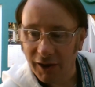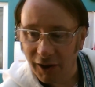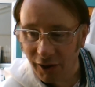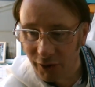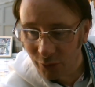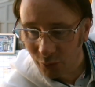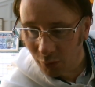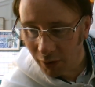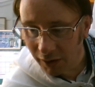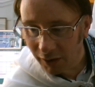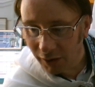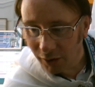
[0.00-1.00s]
Oh,
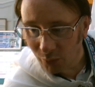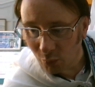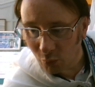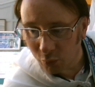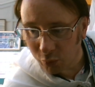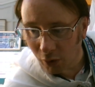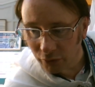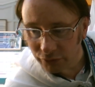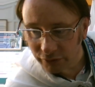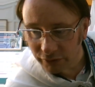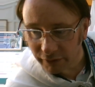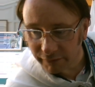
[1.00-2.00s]

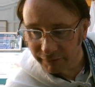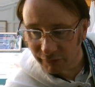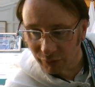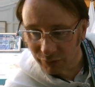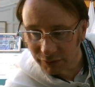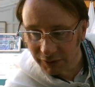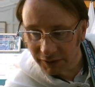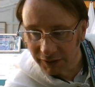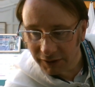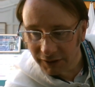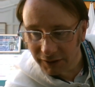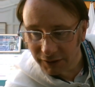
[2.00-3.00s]
wonderful
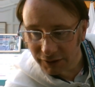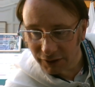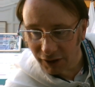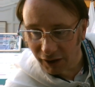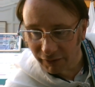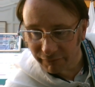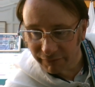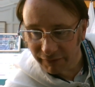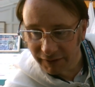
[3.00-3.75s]
love.